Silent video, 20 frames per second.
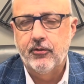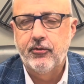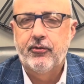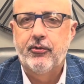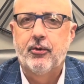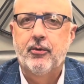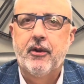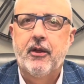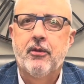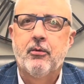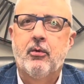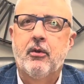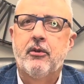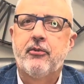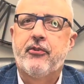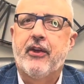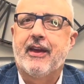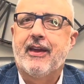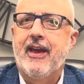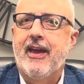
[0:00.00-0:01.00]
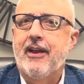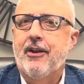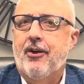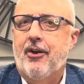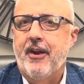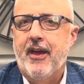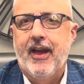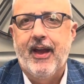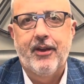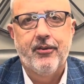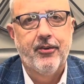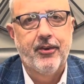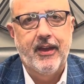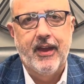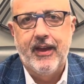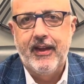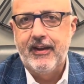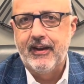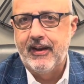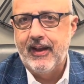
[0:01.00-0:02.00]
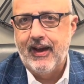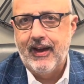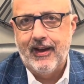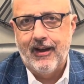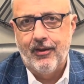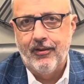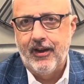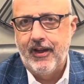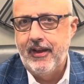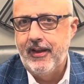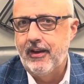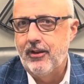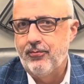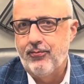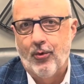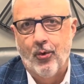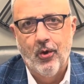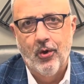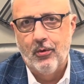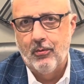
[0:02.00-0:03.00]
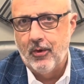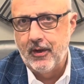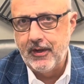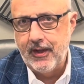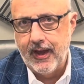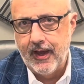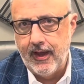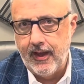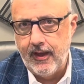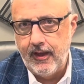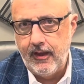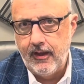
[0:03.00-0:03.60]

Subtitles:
So in other words, I cannot aggregate an IRA and a 401k.